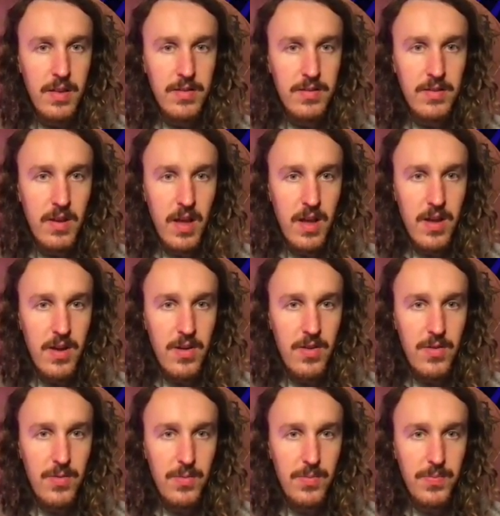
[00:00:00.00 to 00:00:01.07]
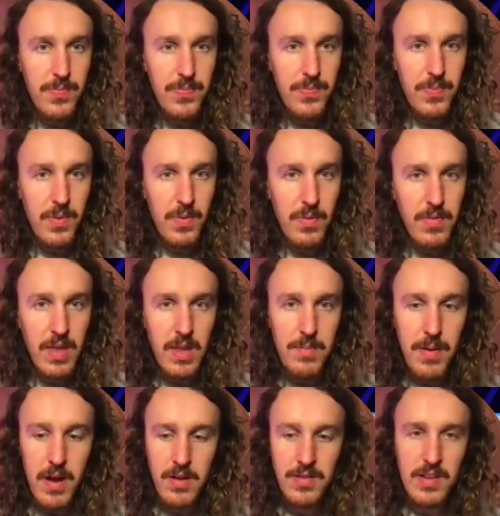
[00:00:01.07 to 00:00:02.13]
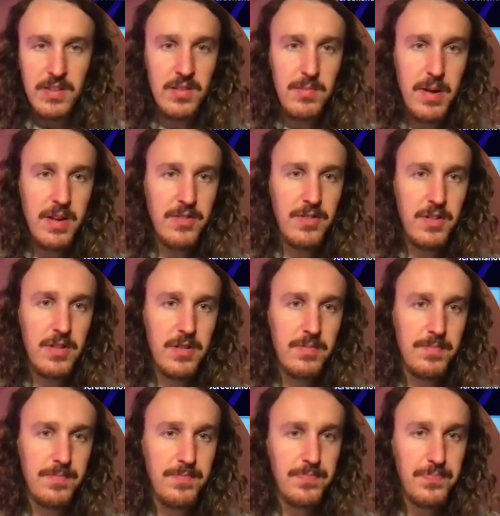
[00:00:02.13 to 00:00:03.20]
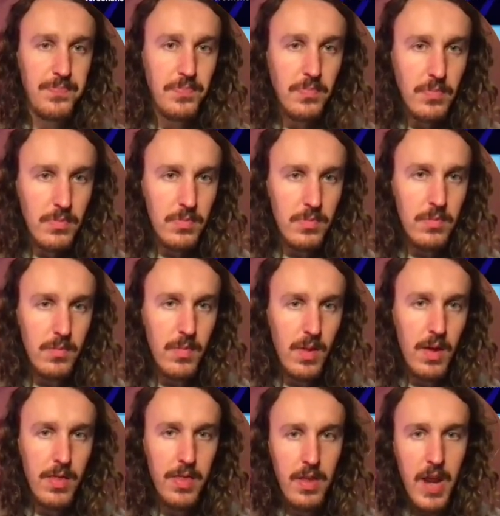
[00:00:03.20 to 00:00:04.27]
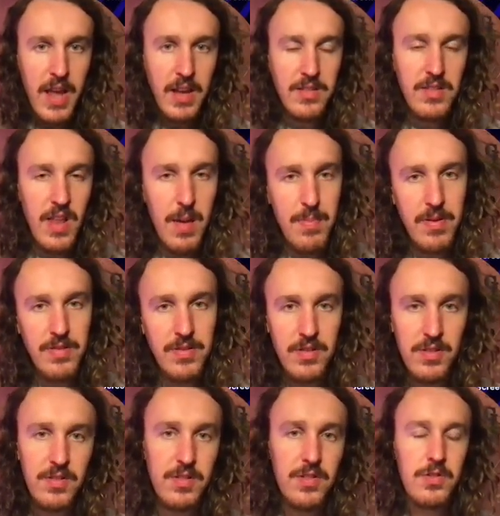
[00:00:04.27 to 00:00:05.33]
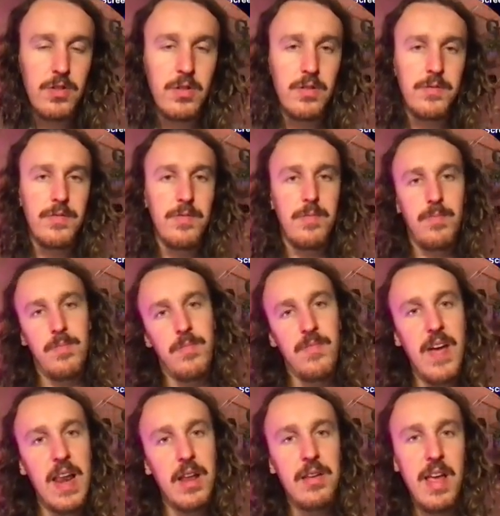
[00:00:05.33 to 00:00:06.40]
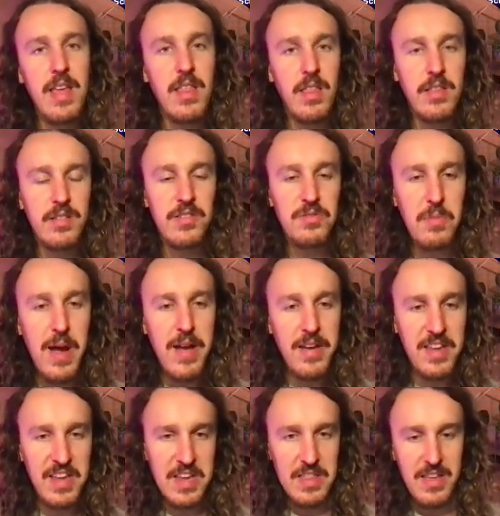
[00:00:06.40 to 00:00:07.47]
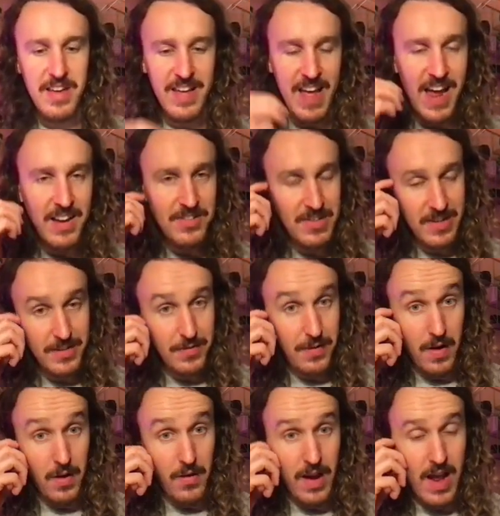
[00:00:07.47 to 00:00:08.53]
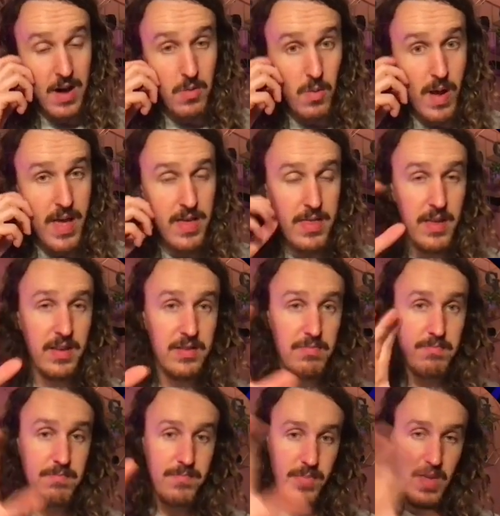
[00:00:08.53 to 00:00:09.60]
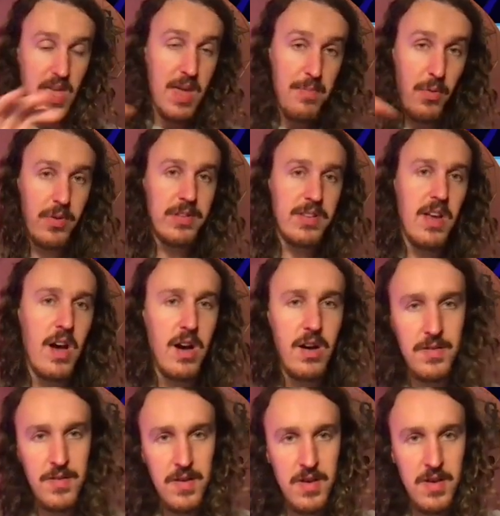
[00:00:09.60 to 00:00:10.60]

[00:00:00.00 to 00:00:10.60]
So we've done the pose estimation. The next step is just to sort of validate that this is working and that it actually is figuring out where these key points are.